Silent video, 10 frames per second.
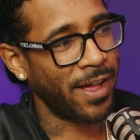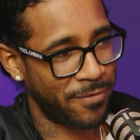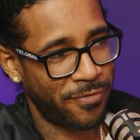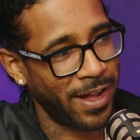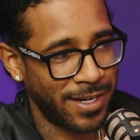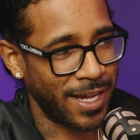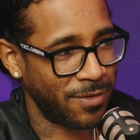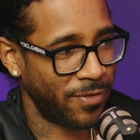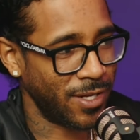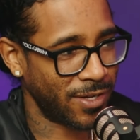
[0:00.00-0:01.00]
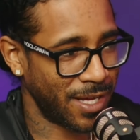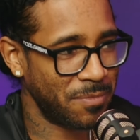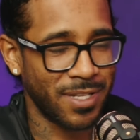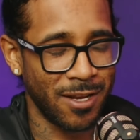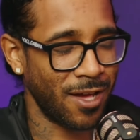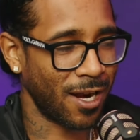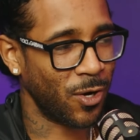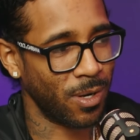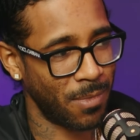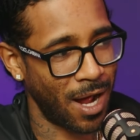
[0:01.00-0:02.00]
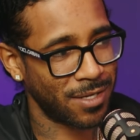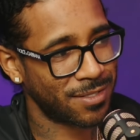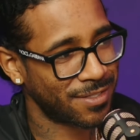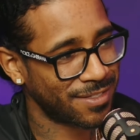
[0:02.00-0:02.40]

and fight night the video game. Then you got to go and box.